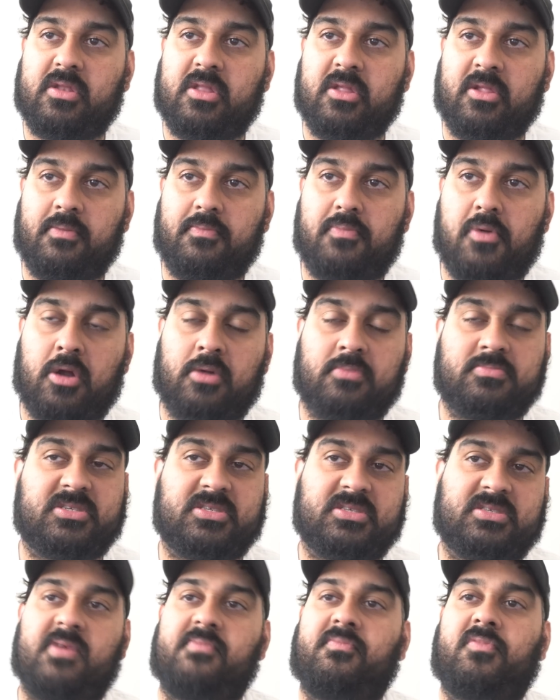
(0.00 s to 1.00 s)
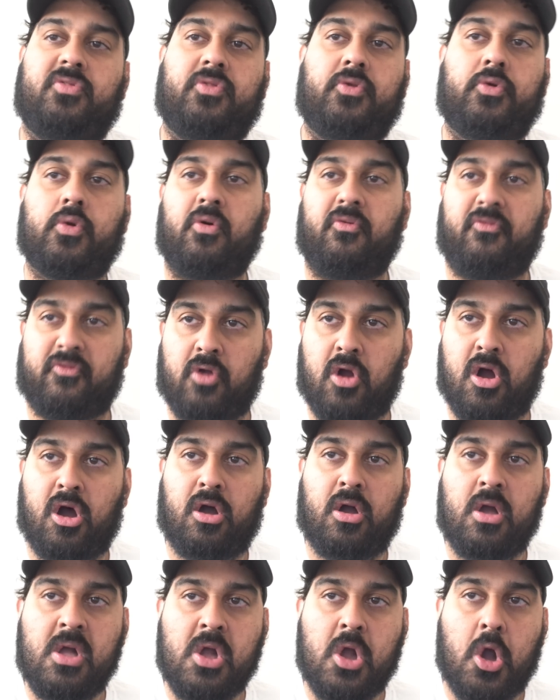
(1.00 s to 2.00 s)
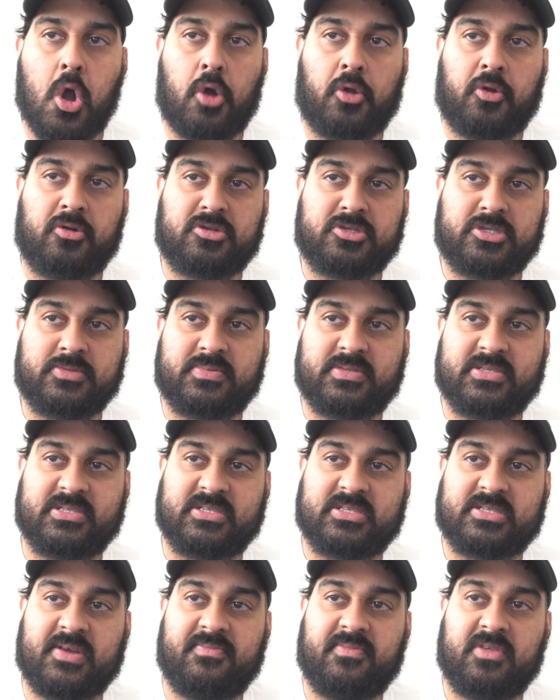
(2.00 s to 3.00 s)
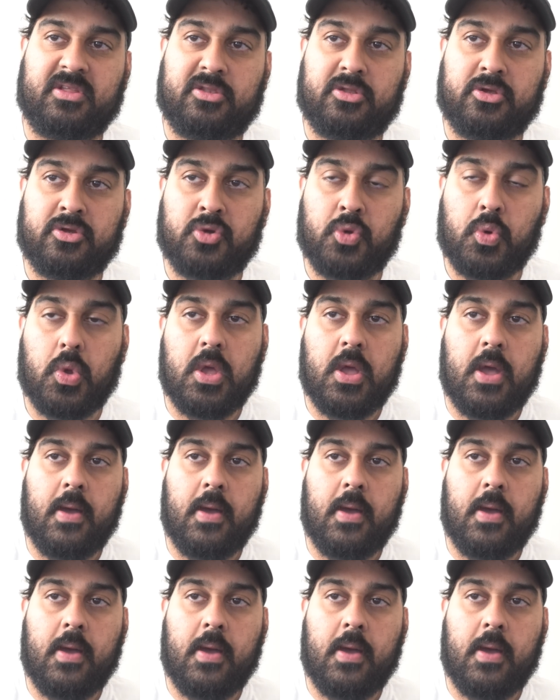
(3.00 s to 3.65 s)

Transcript: Dylan Parham's a 73 overall. Honor James is a 72.